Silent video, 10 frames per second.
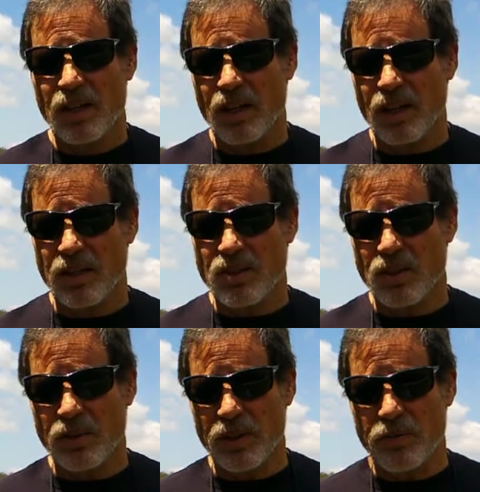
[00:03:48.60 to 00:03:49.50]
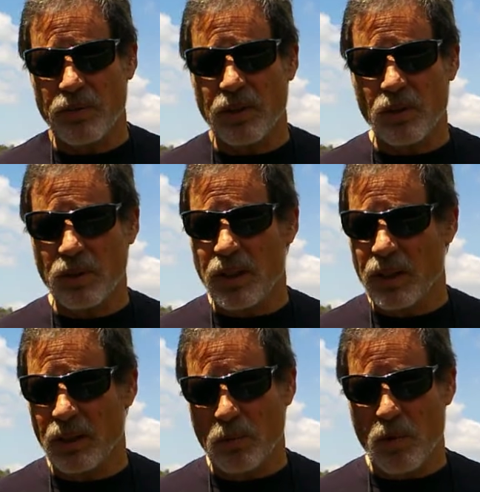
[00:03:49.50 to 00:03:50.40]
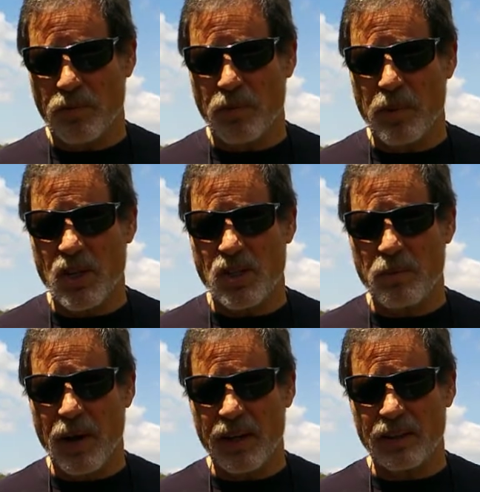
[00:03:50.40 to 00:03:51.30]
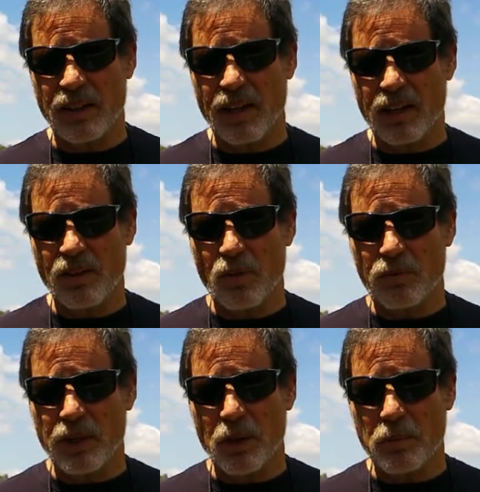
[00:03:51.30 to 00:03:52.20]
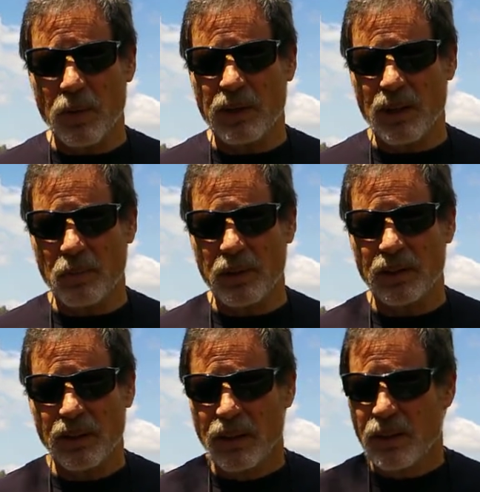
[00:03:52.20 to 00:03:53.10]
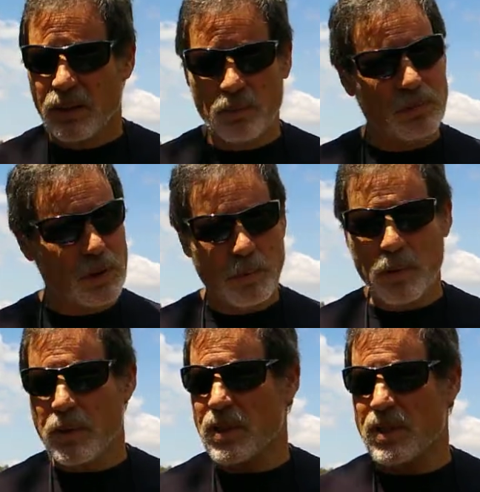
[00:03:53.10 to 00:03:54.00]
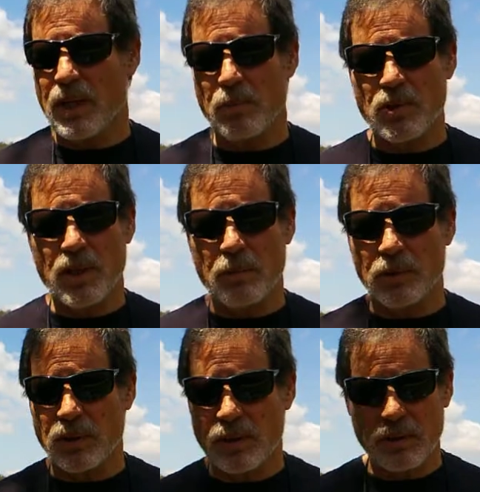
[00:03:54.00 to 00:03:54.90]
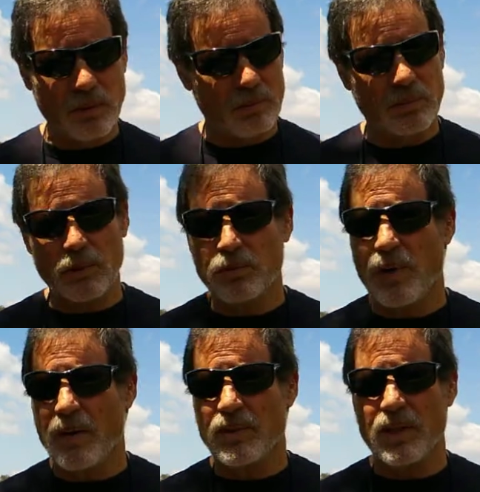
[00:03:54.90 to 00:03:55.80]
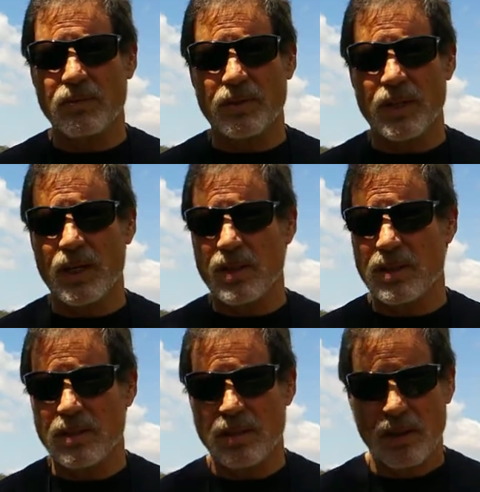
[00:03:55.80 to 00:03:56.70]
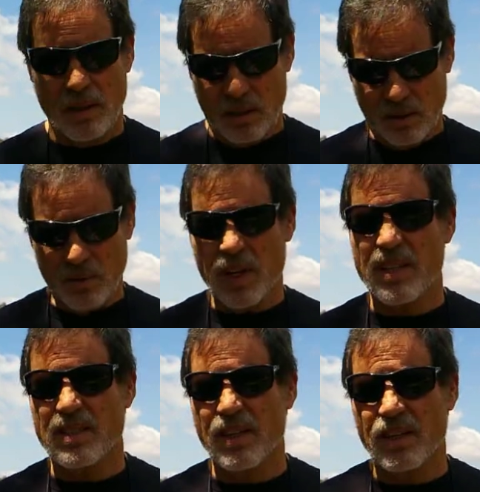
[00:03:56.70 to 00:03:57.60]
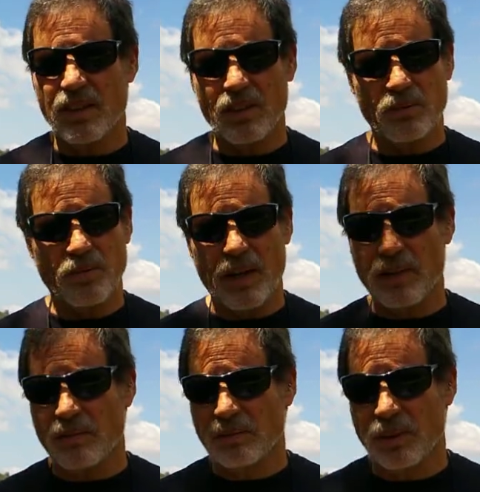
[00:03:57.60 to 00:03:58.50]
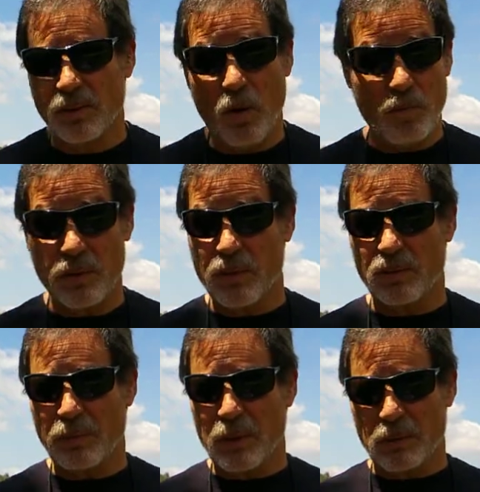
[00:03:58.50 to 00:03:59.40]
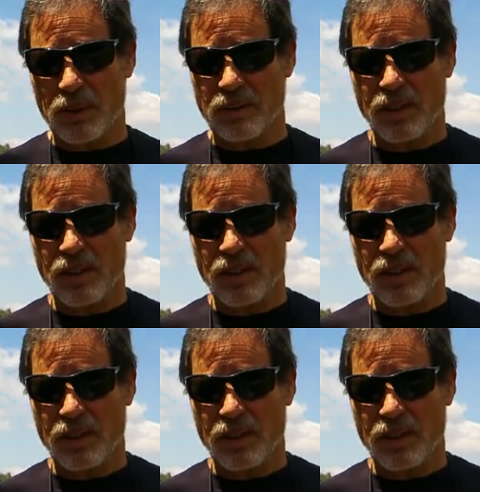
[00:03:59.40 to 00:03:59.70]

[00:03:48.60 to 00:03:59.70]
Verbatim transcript: uh, so that if you know you need a little more information about it, then I can hopefully help you right there. But you know, it's pretty much the same old same old. Just you know, do five identifications do an essay, you know, find it, you know, hopefully you'll be able to